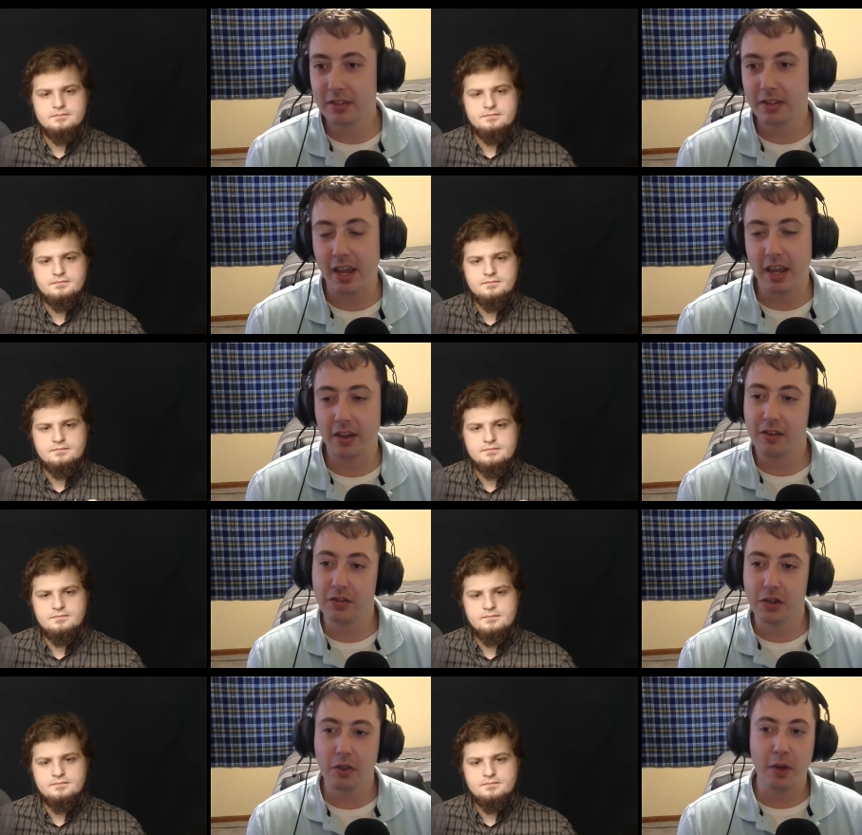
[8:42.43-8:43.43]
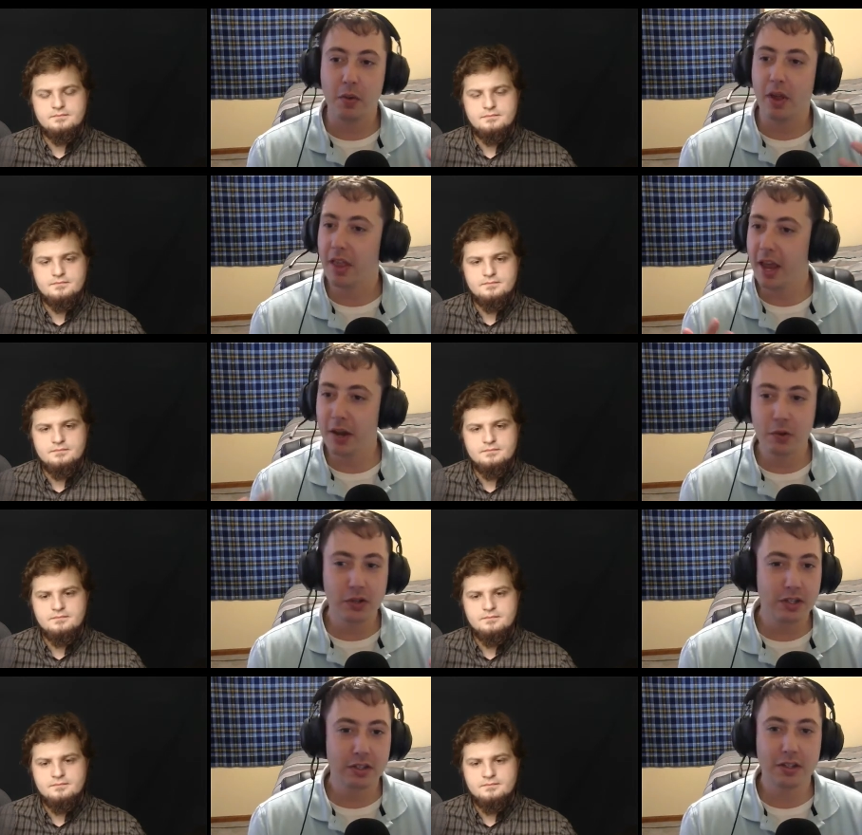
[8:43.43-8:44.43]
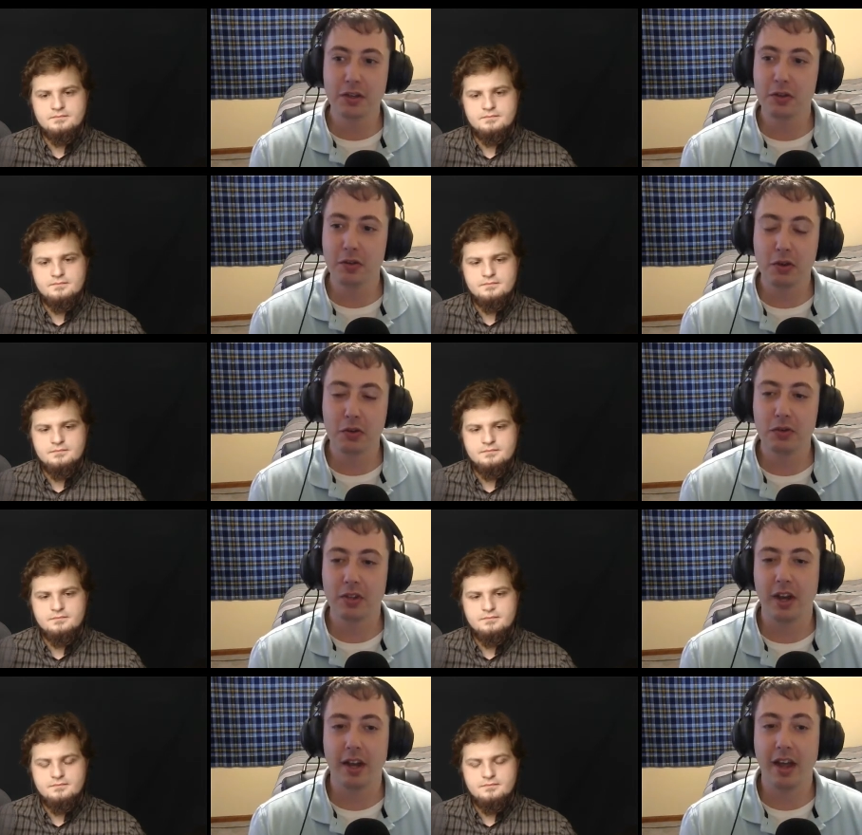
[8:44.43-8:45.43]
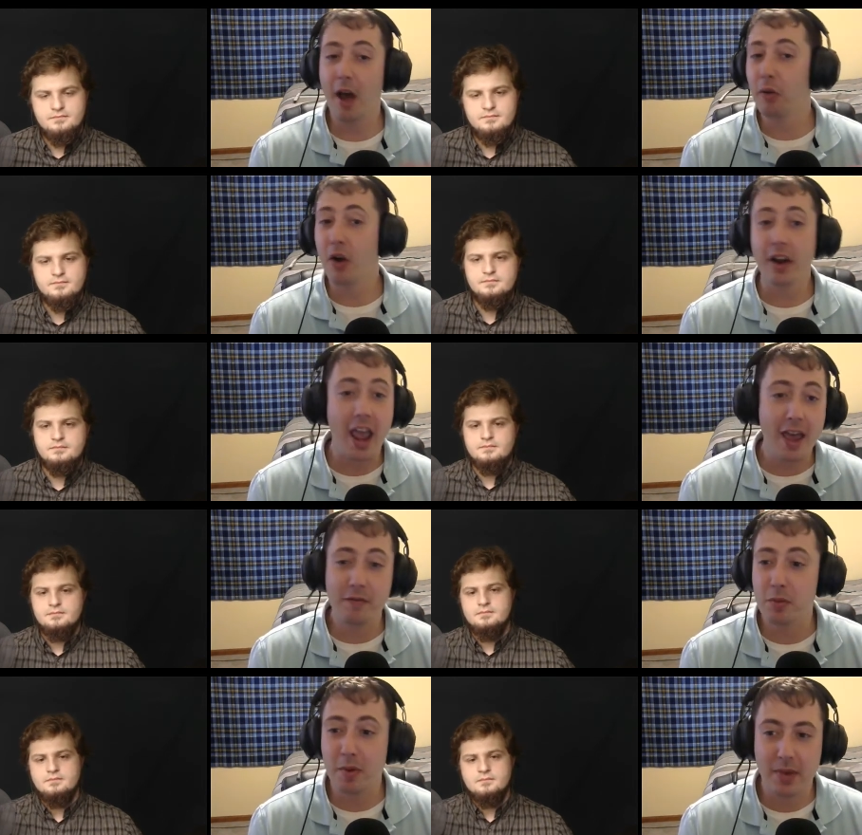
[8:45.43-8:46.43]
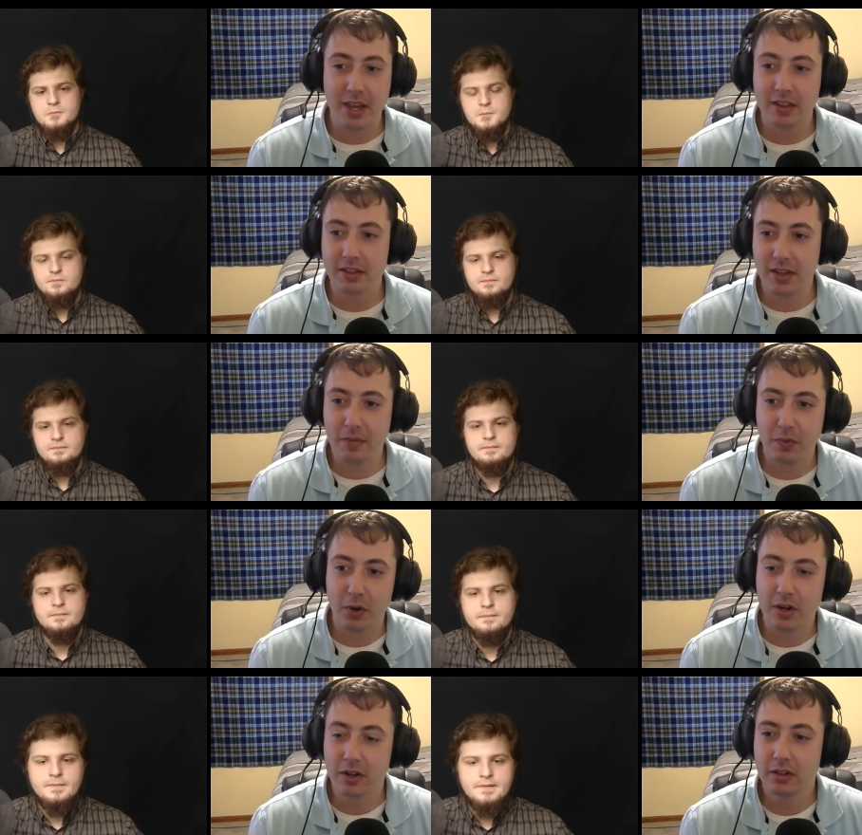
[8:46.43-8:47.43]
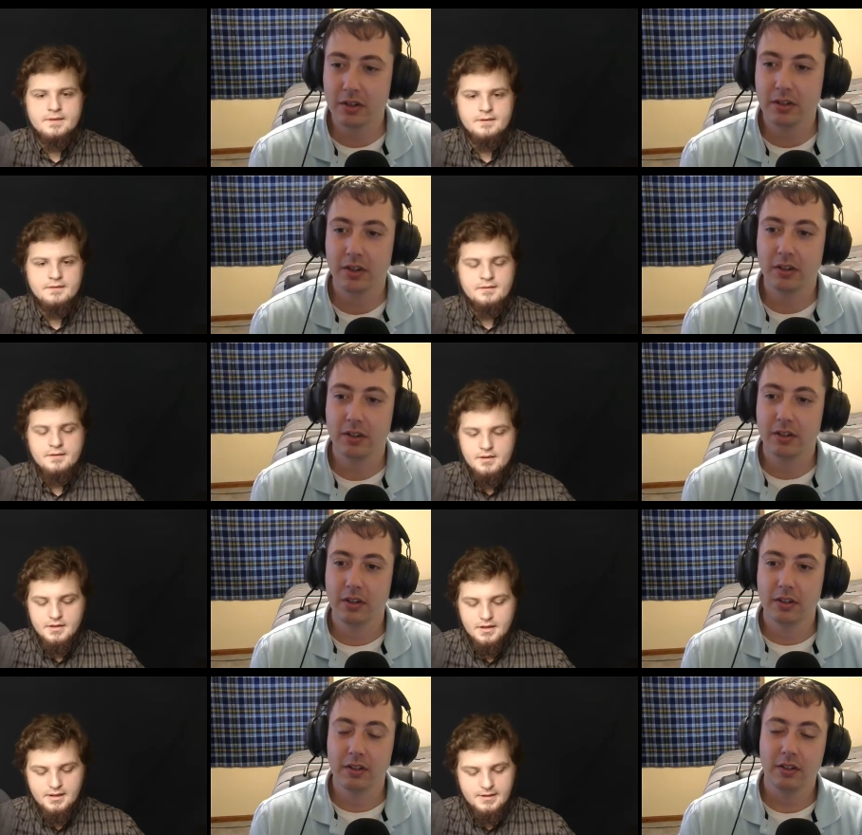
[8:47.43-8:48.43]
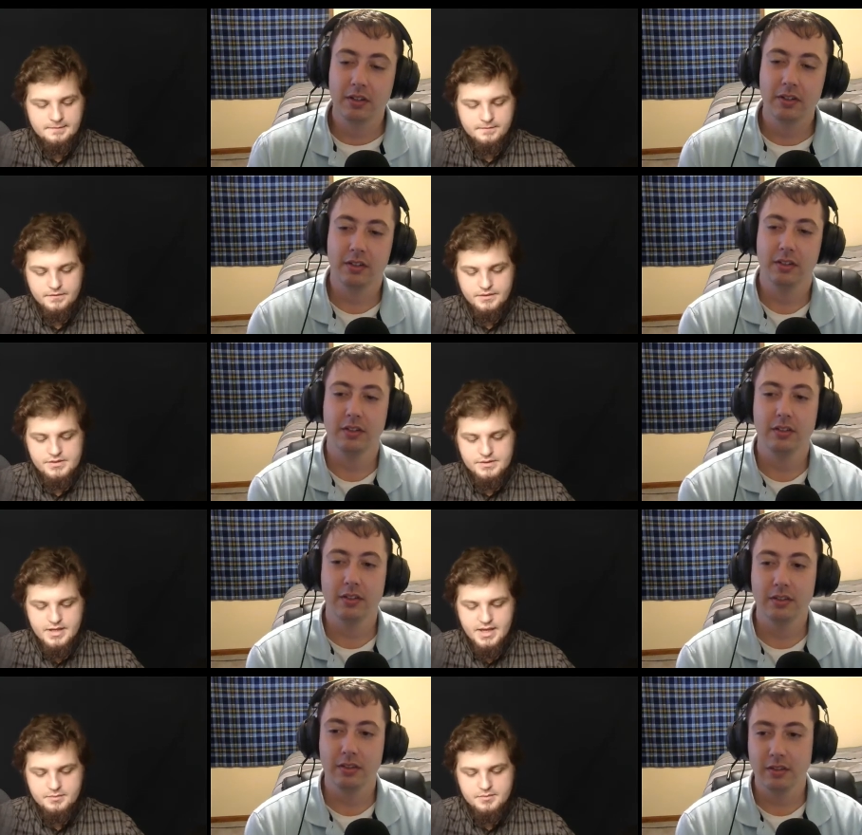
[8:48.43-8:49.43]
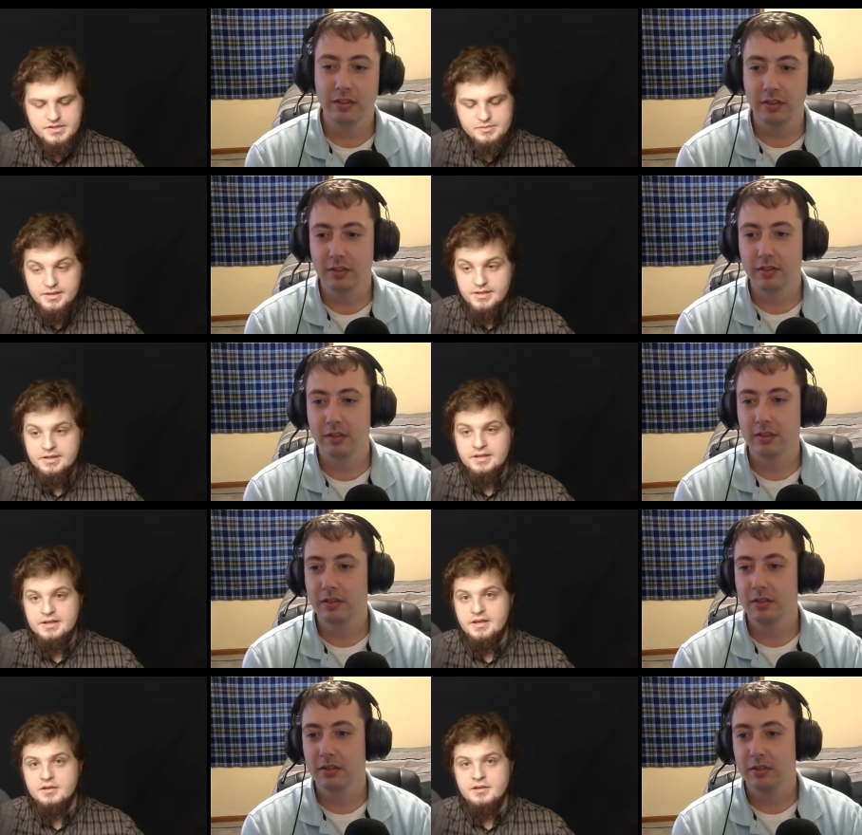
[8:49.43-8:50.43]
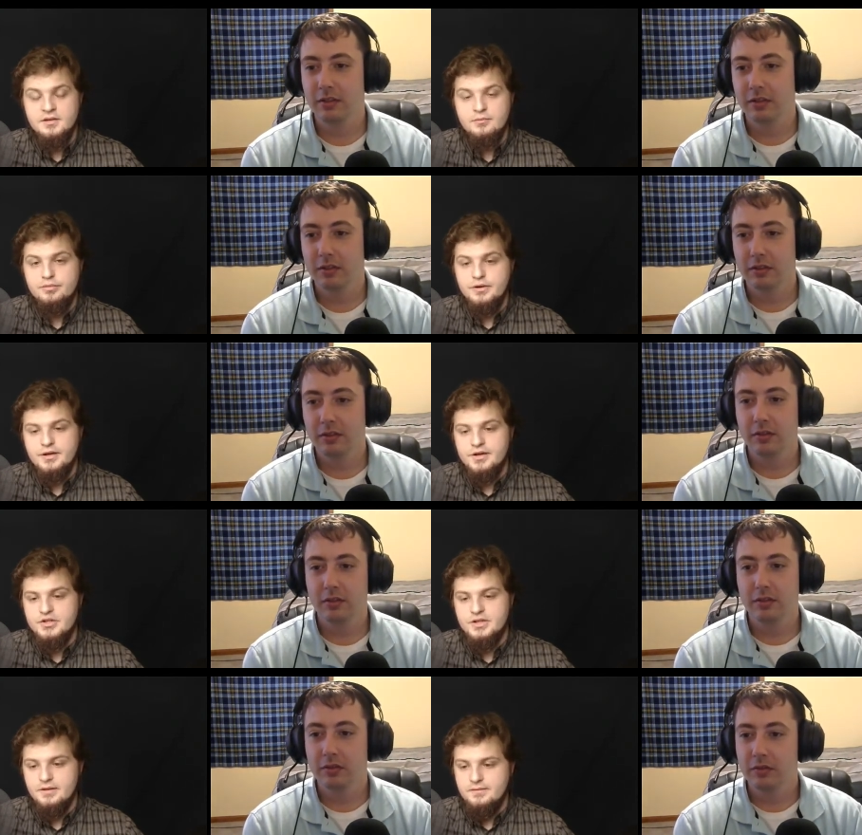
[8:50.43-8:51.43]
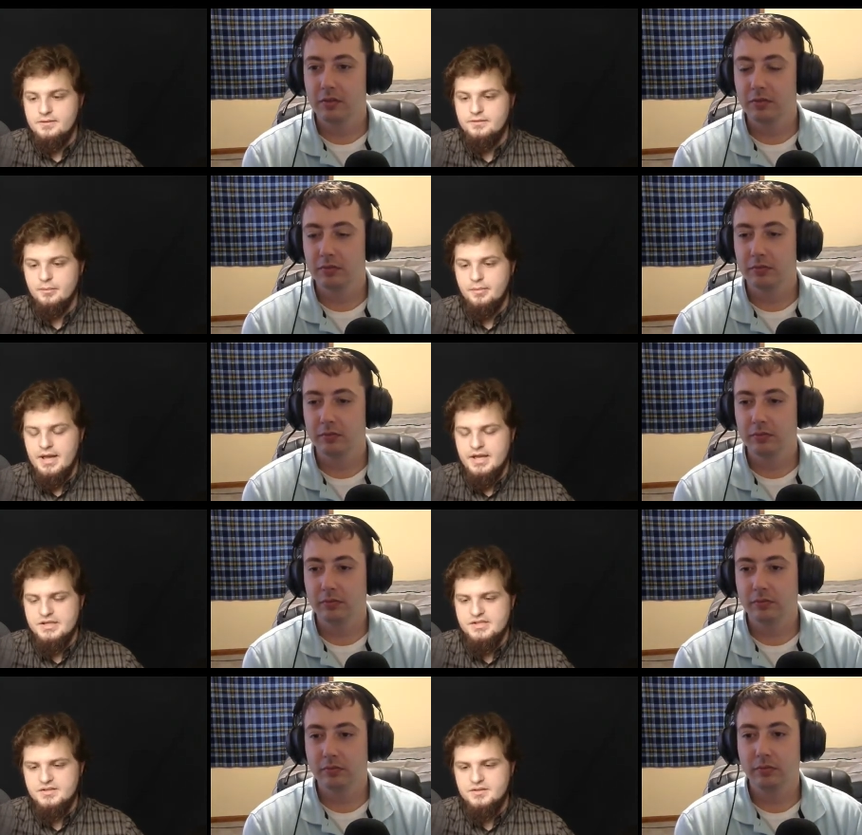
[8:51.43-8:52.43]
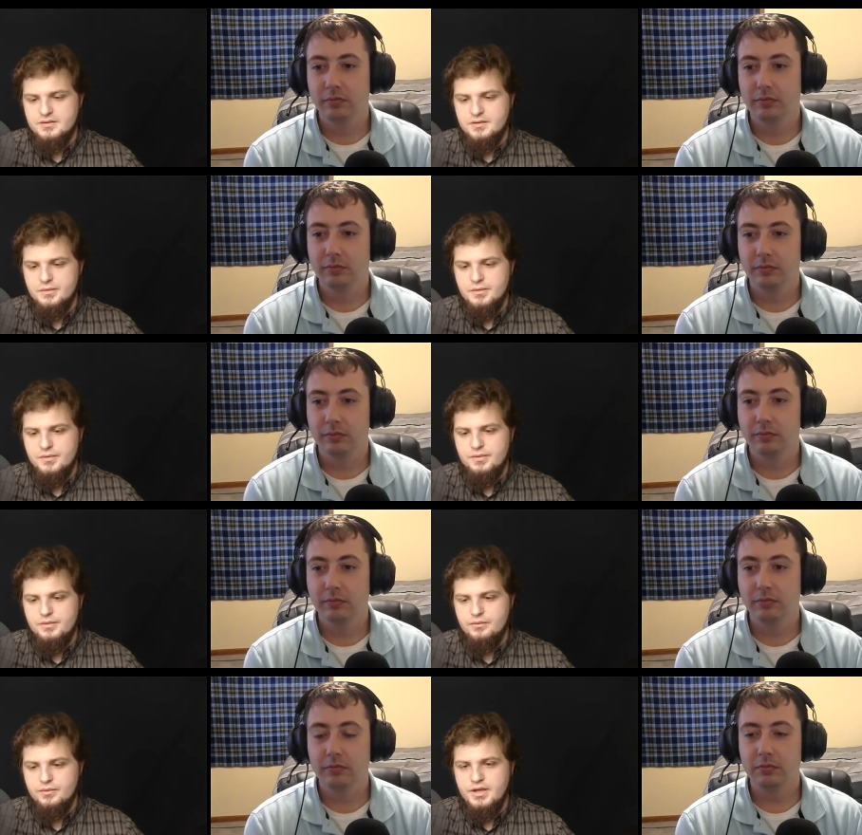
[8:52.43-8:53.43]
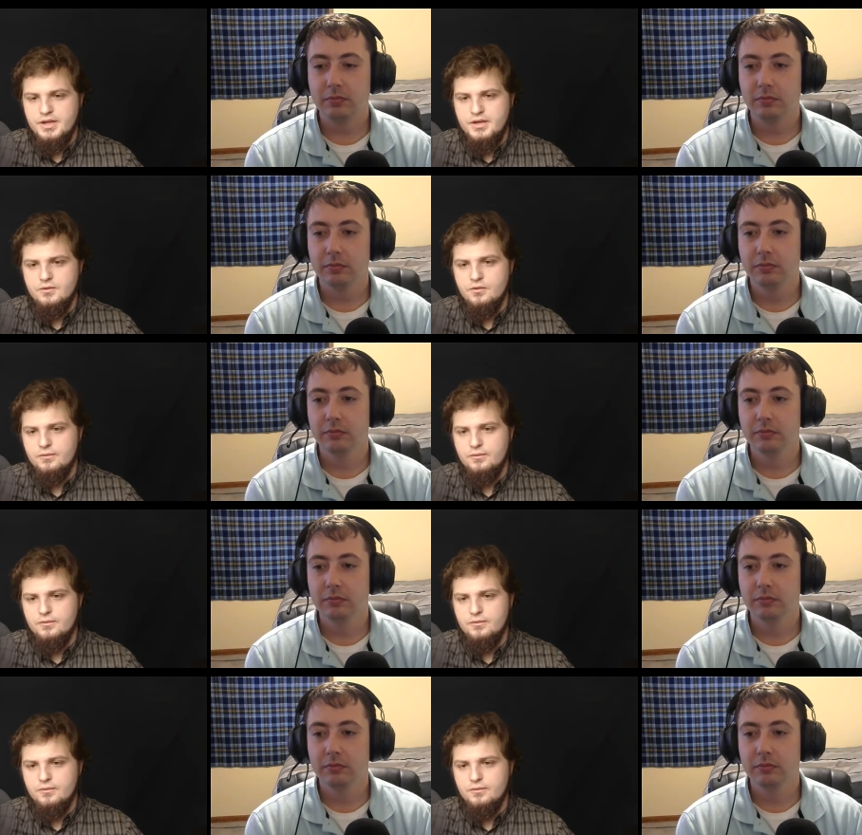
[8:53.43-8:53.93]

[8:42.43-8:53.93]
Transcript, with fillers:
Speaker 1: Like, if so, like what languages did you use? Uh, how long have you been making this game for?
Speaker 2: Um, this game has been in production, I think, for the past three or